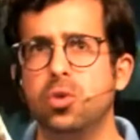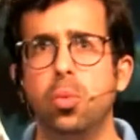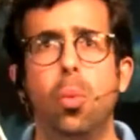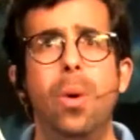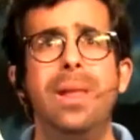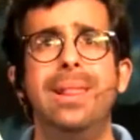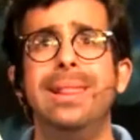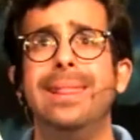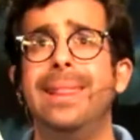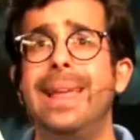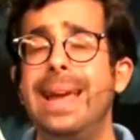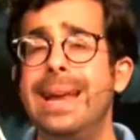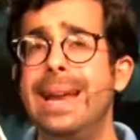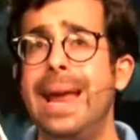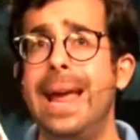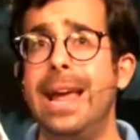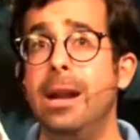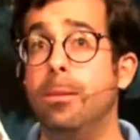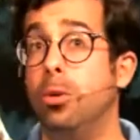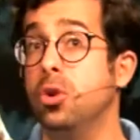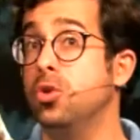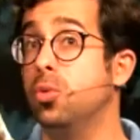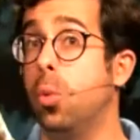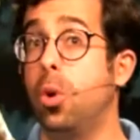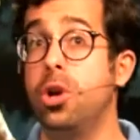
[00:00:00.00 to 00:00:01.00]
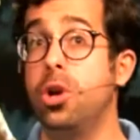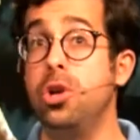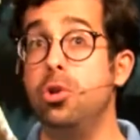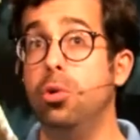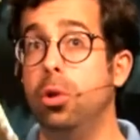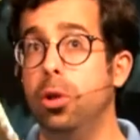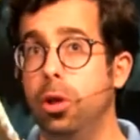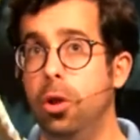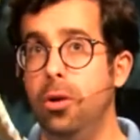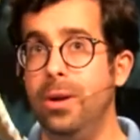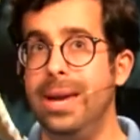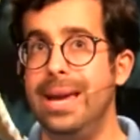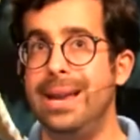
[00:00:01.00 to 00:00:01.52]
What land animals were you
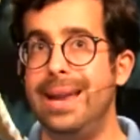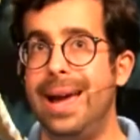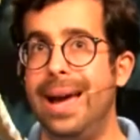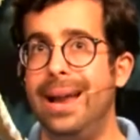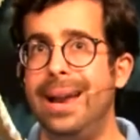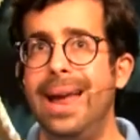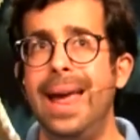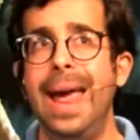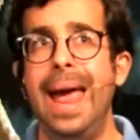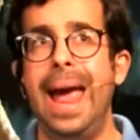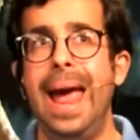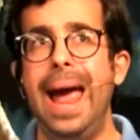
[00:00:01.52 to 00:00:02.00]
looking at,